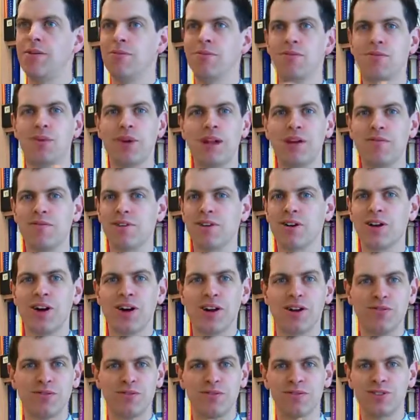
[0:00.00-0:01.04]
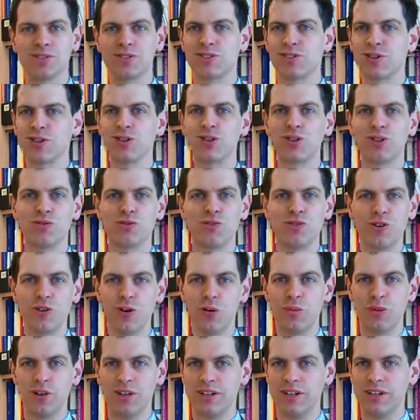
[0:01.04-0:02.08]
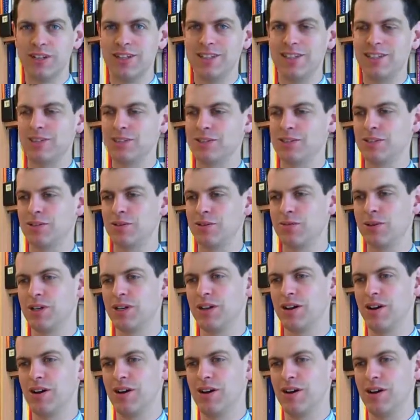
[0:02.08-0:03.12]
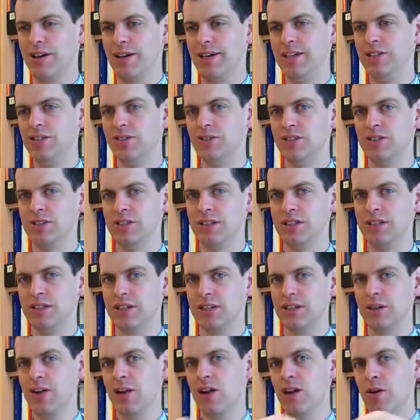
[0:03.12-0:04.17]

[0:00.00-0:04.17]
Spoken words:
whatever kind of social phenomenon it is that we are interested in,